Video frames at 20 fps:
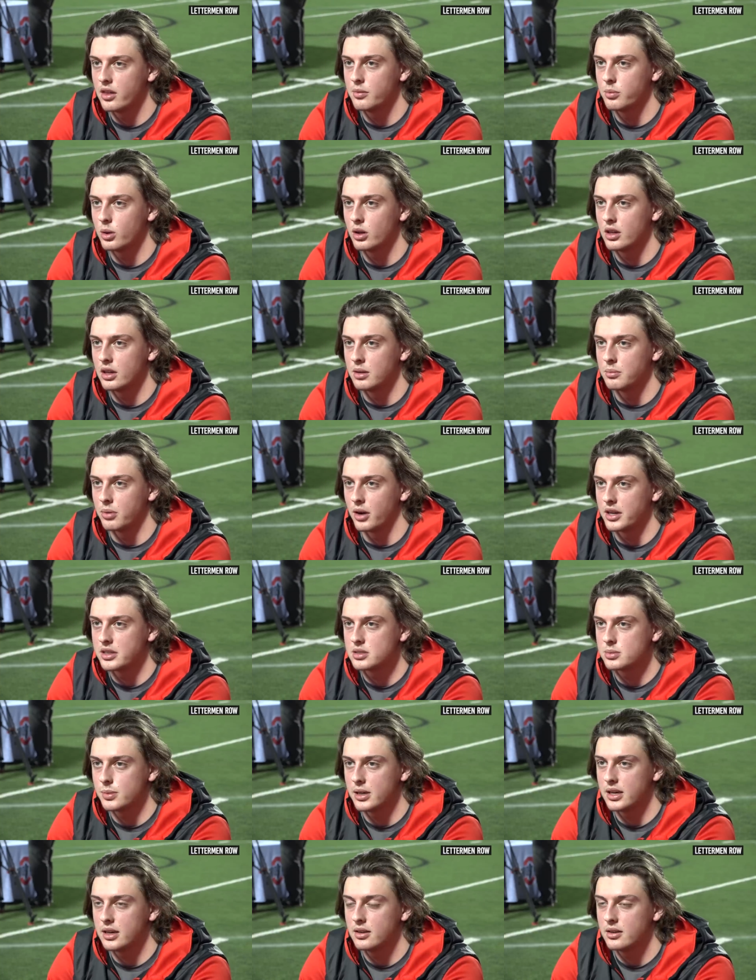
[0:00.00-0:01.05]
They've really
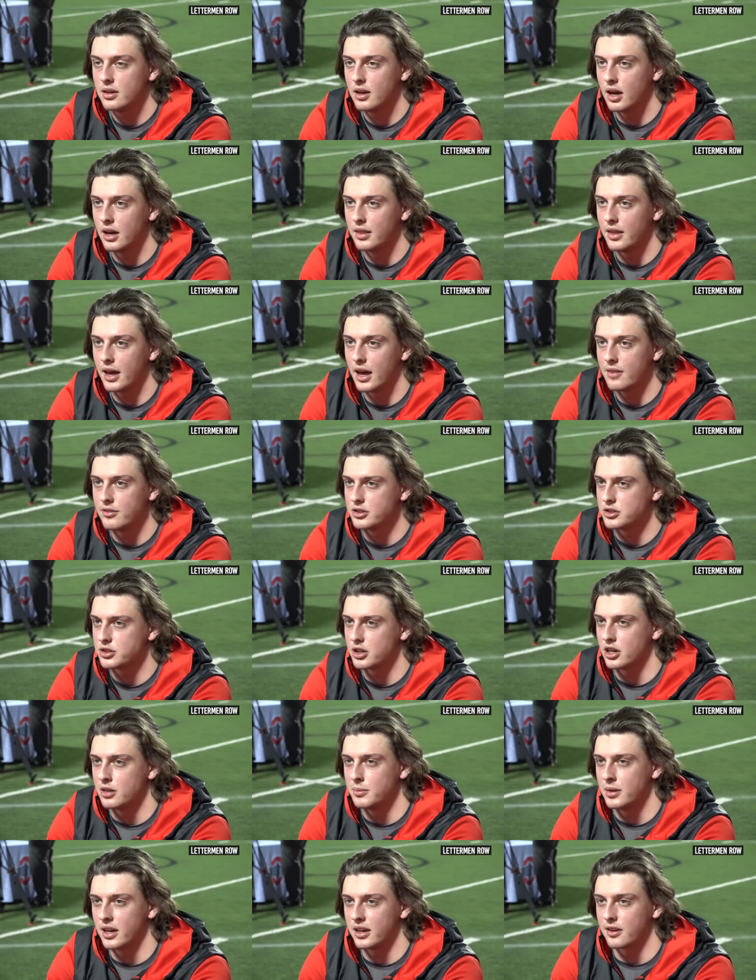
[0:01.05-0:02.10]
embraced me, and they haven't
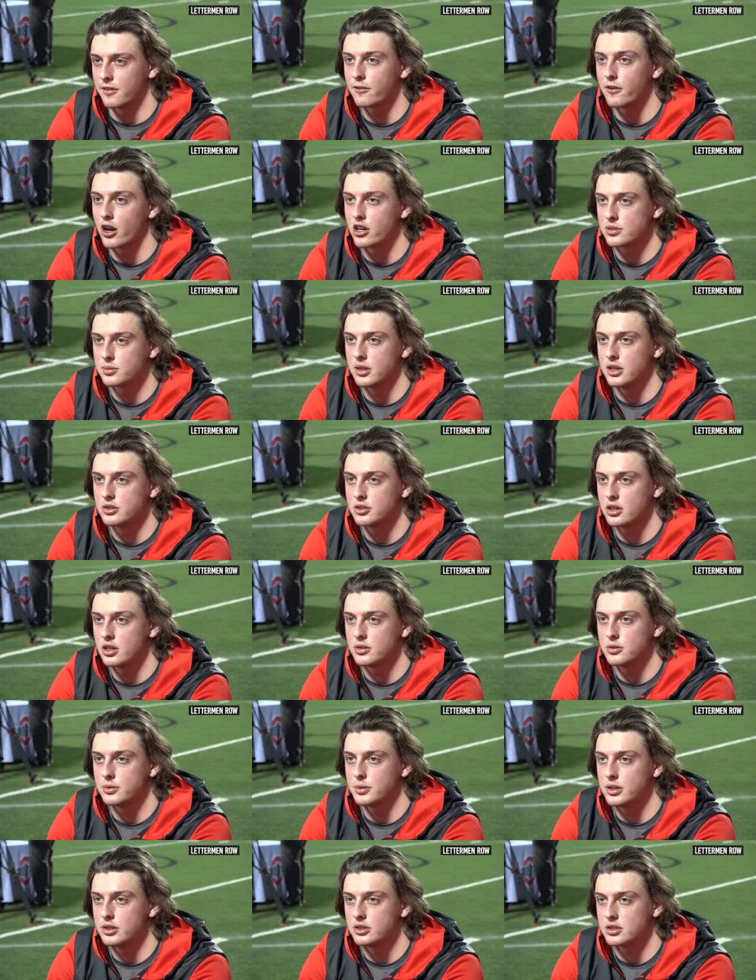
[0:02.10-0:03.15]
treated me like a freshman. They
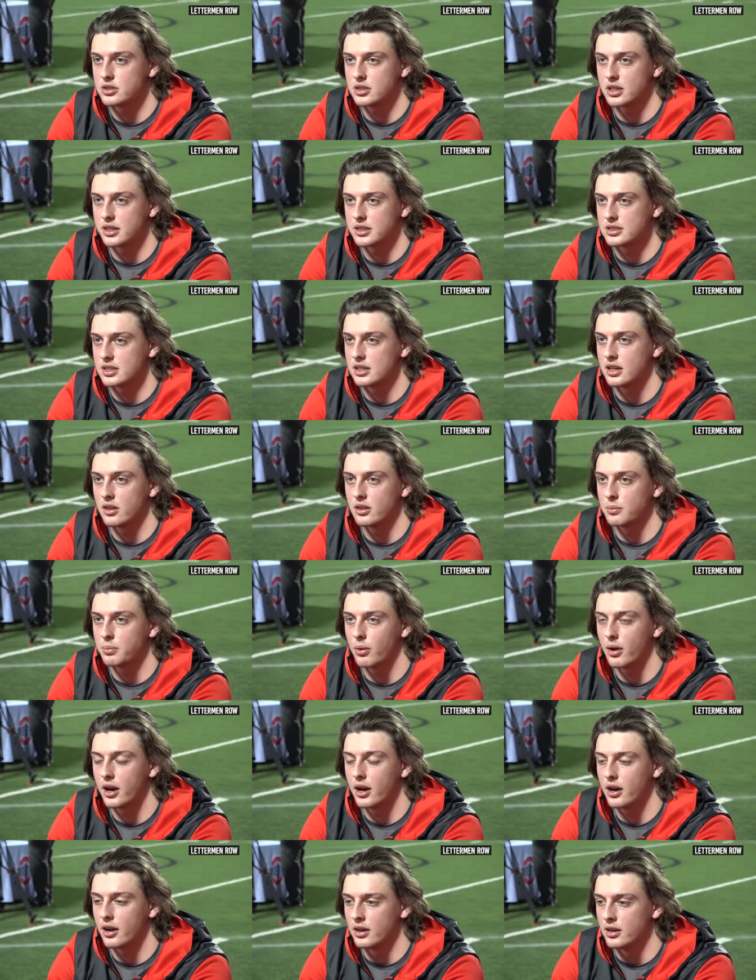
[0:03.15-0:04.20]
treated me just like as any other
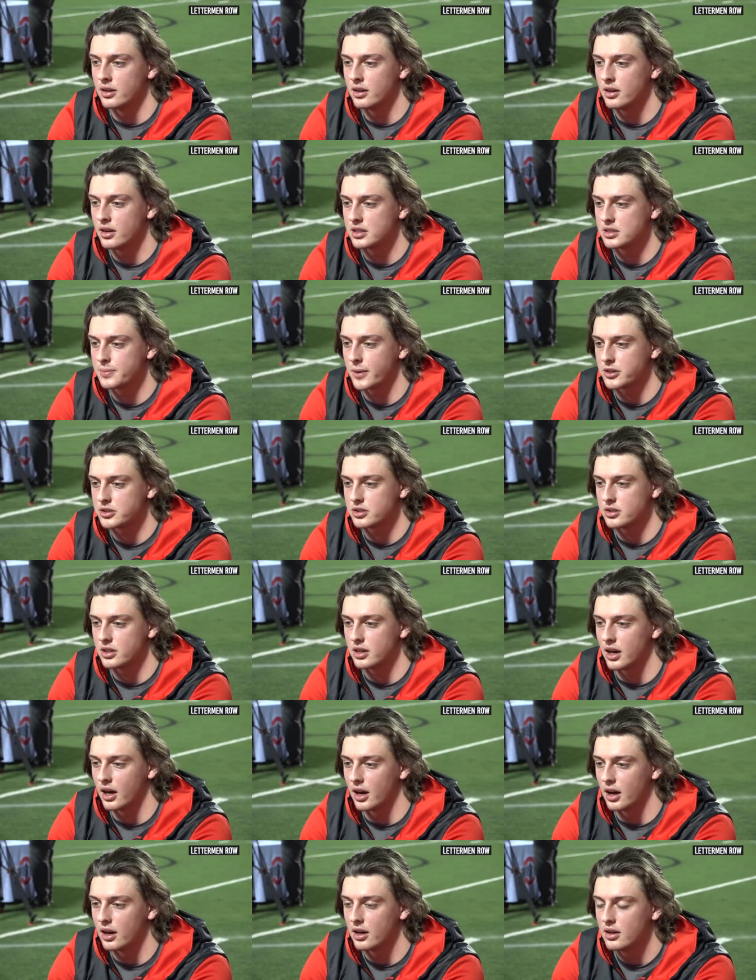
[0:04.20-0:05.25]
player, and
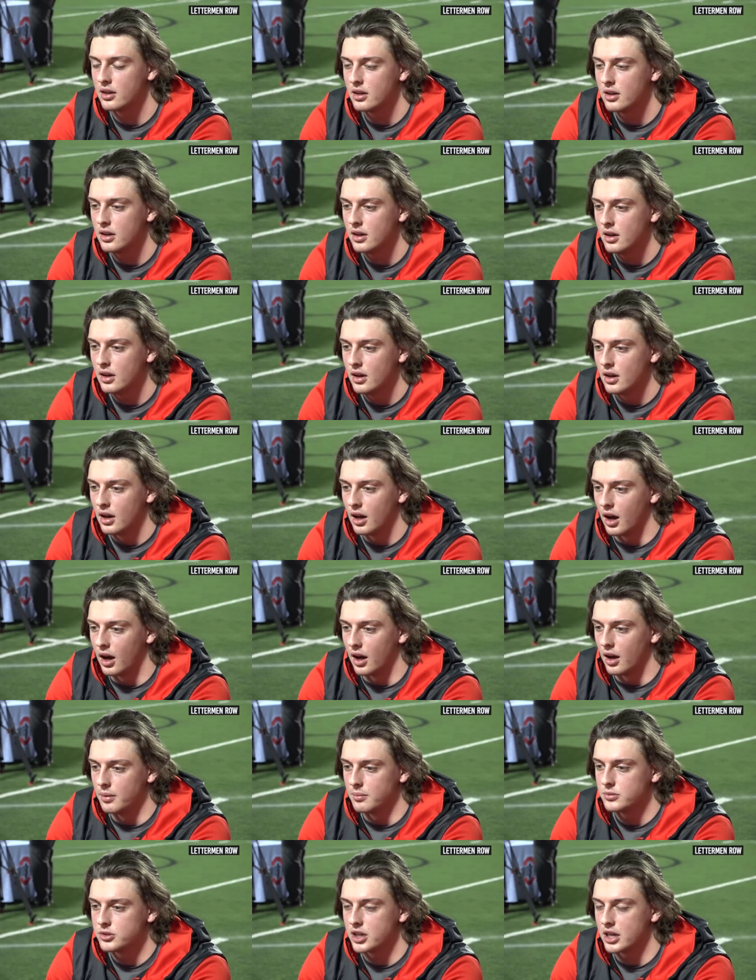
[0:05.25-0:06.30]
especially uh,
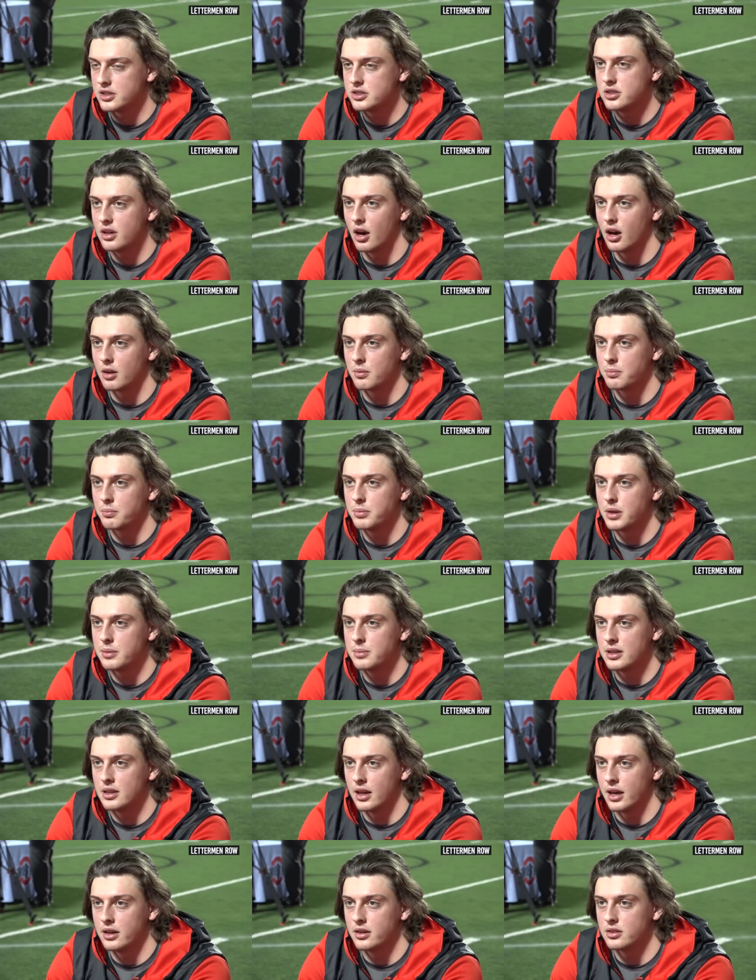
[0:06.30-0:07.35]
um, Chase Young,
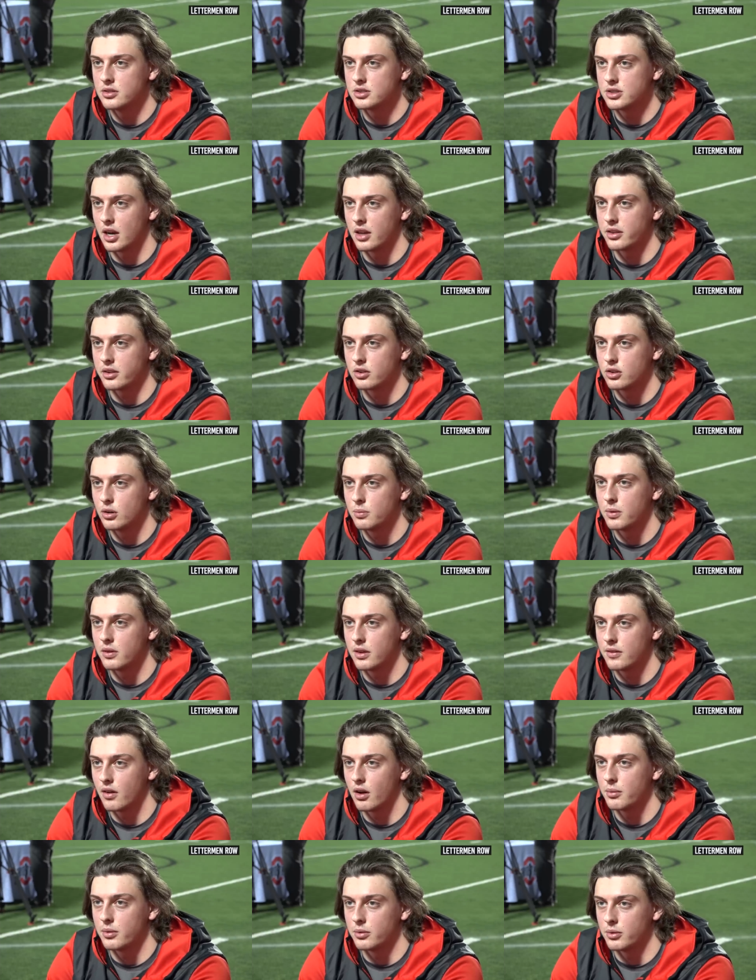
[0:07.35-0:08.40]
BB Landers, Jonathan Cooper.
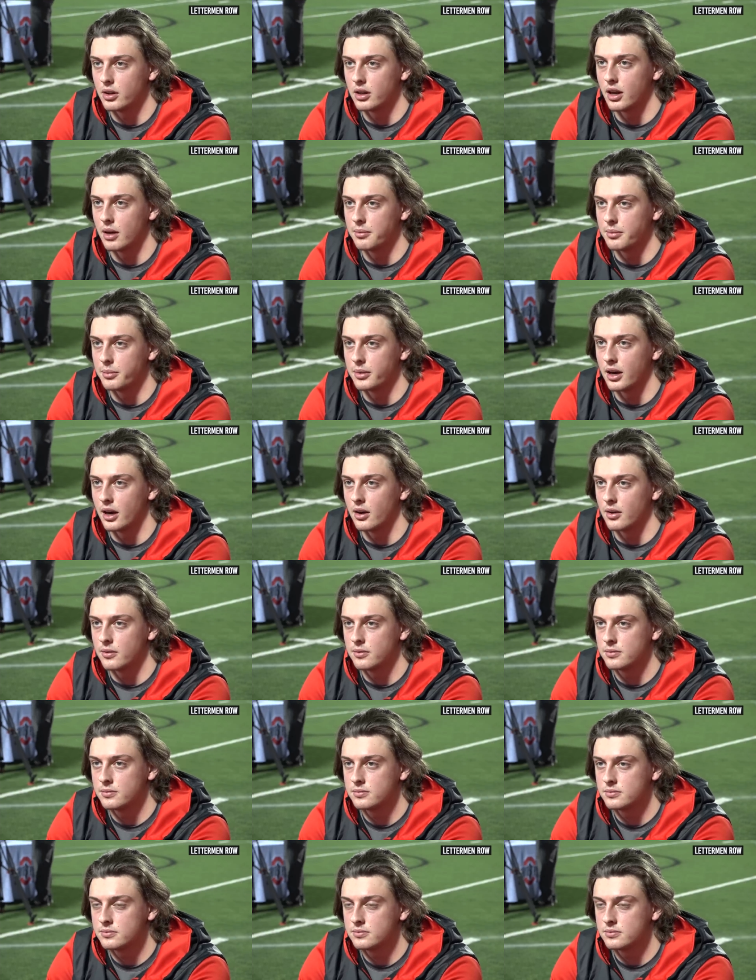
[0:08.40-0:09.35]
They've all been really helping me out.